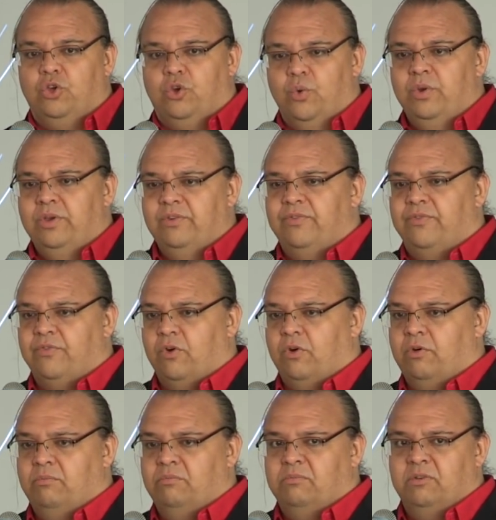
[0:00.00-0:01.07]
Going
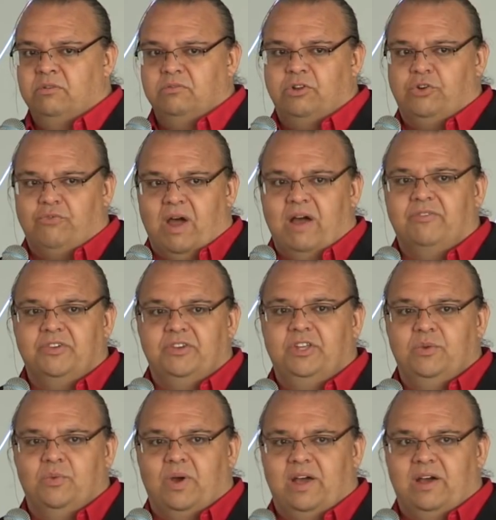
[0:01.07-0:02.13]
from
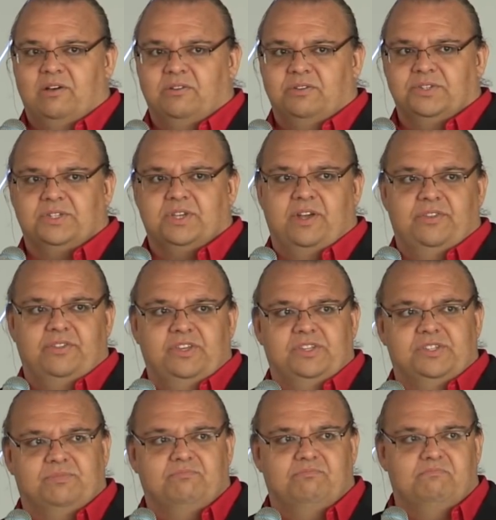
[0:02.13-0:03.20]
gravity wells and
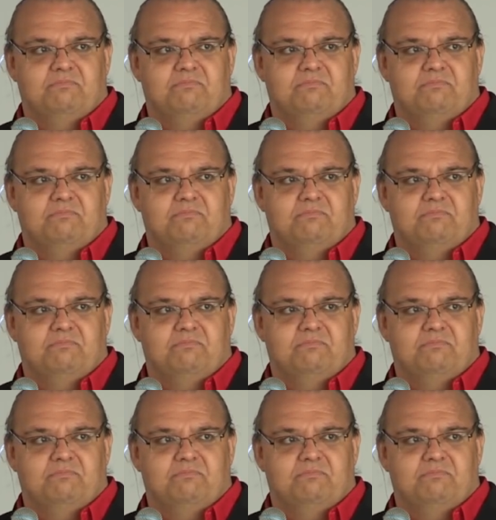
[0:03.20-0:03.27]
these